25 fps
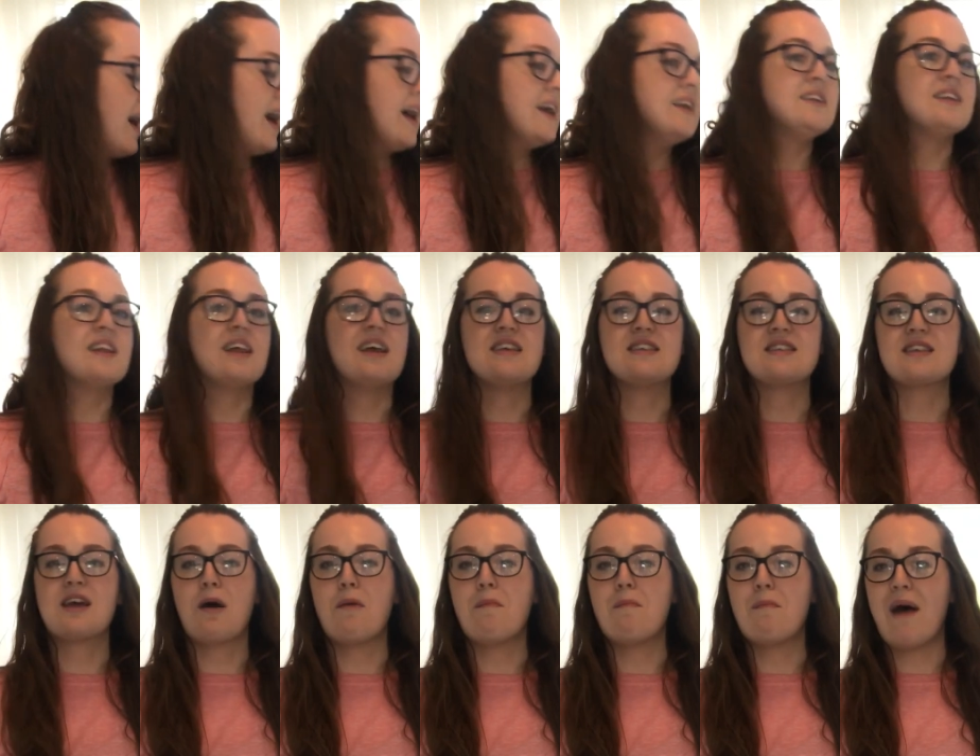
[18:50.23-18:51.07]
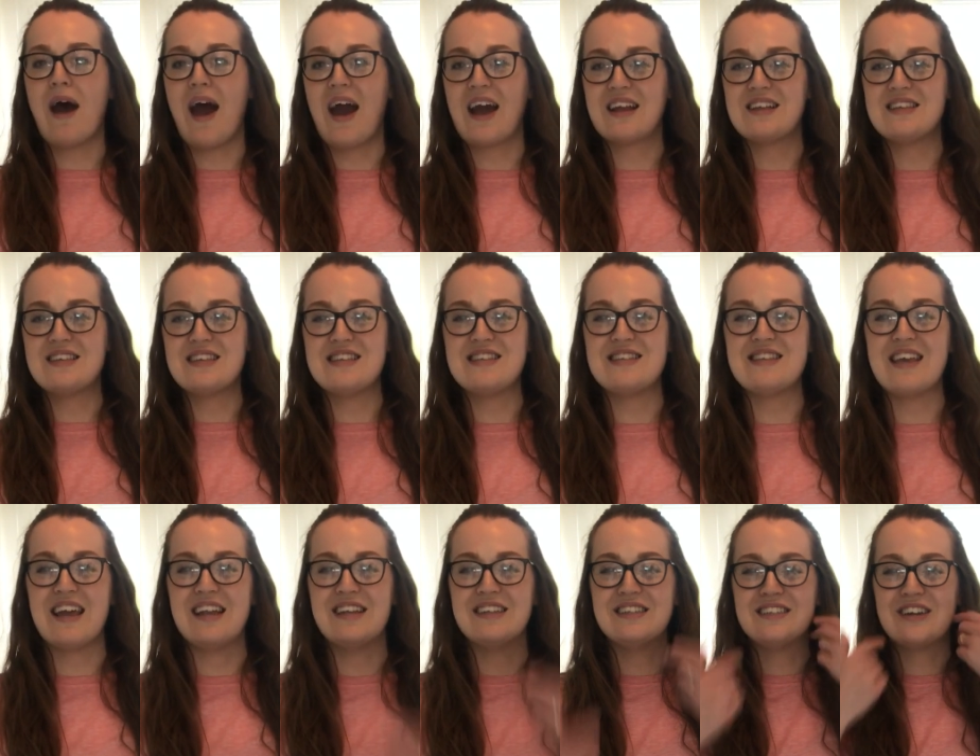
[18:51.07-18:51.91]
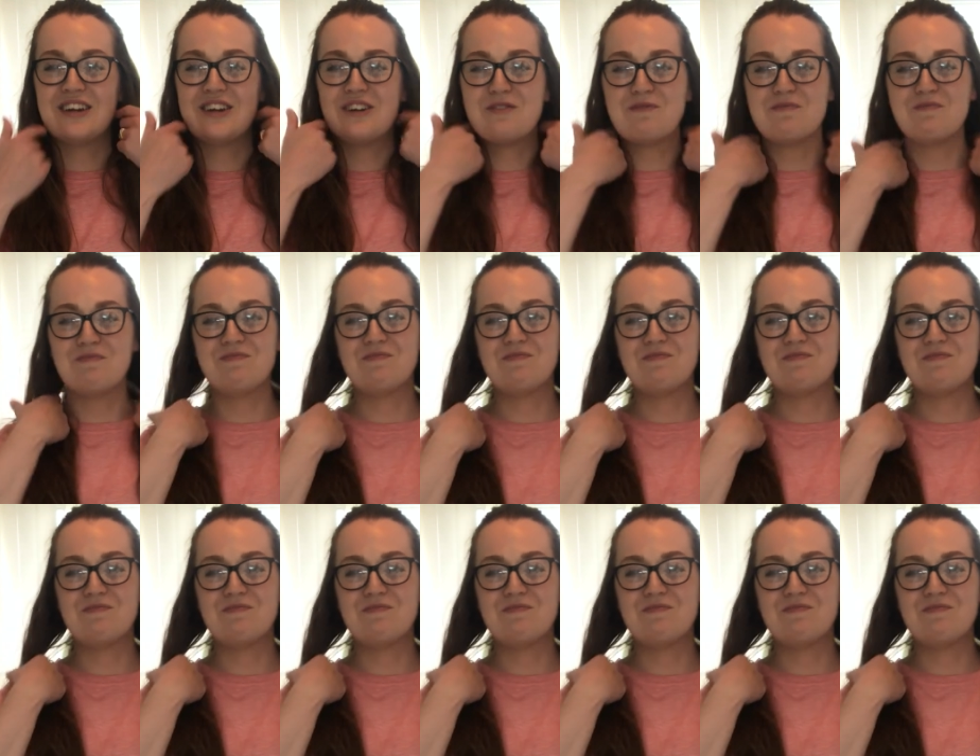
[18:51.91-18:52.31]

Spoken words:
And let's come back to centre.